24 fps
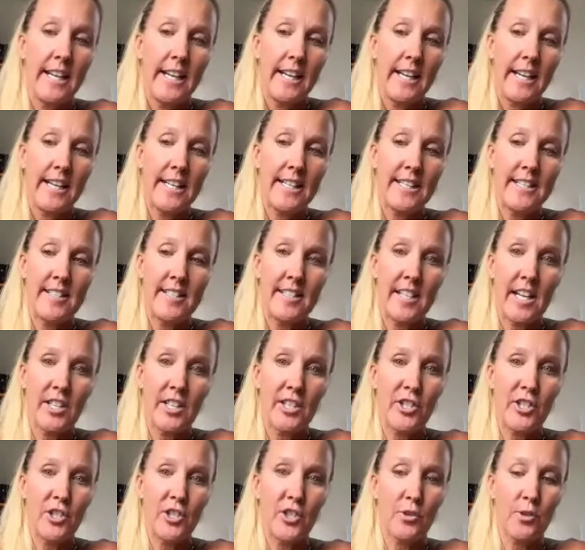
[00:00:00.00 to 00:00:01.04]
it's
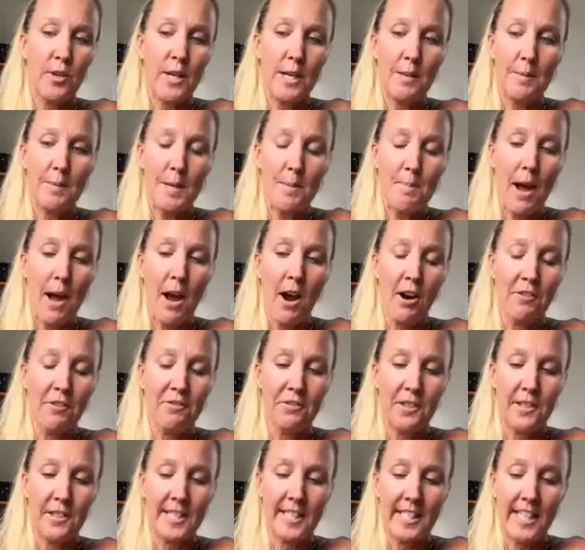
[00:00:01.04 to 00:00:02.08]
extremely
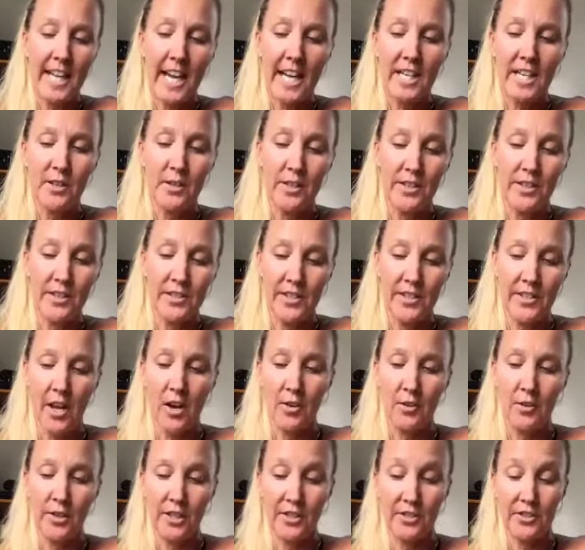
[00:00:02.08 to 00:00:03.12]
powerful to get you in the
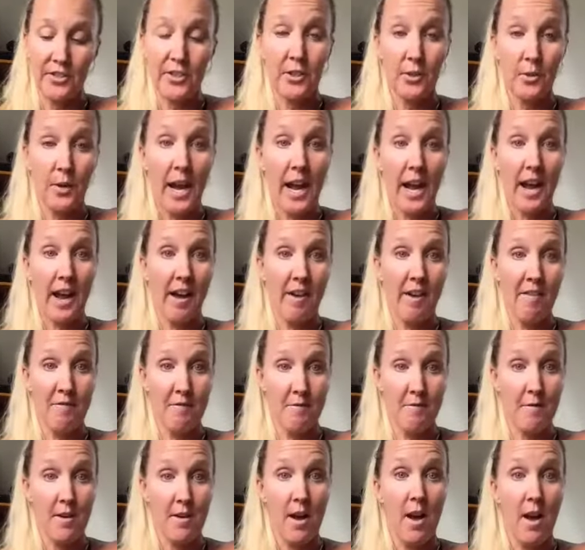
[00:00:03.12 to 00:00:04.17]
zone to have
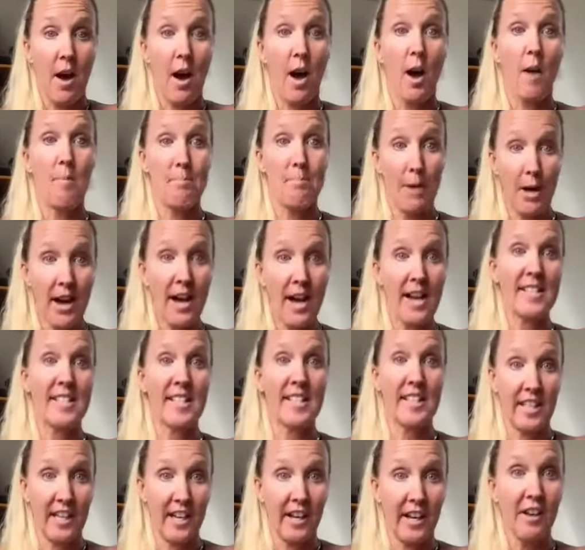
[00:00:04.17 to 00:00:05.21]
a
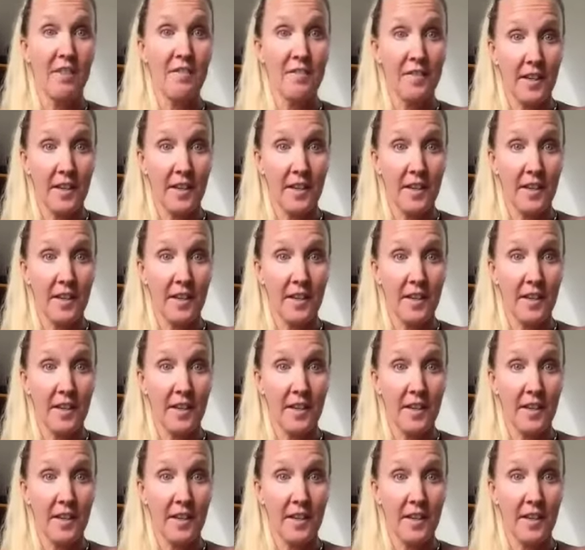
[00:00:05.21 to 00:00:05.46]
positive,